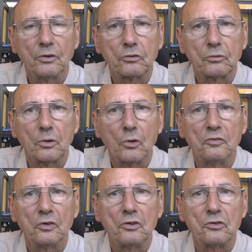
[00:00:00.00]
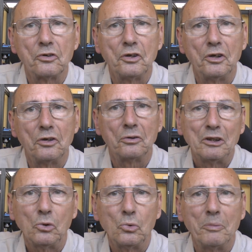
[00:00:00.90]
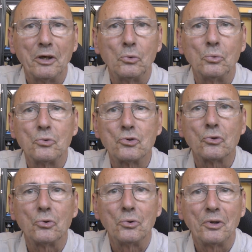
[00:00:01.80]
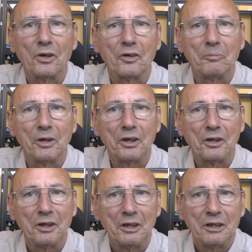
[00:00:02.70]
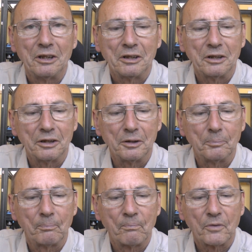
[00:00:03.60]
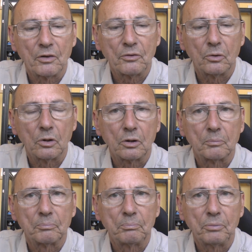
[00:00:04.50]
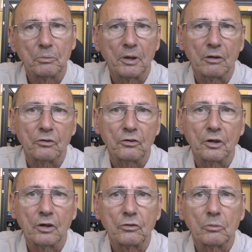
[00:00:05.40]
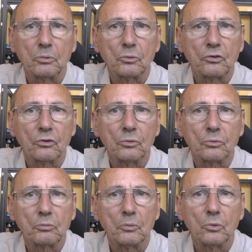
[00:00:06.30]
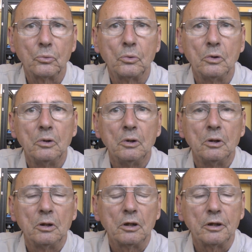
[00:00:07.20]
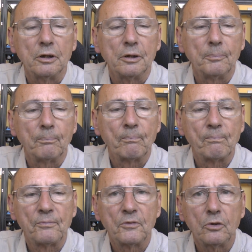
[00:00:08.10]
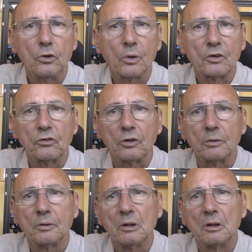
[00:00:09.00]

this over-engineered all metal drawer that I've made, um, I thought I can put batteries in there so I bought two small um, Yuasa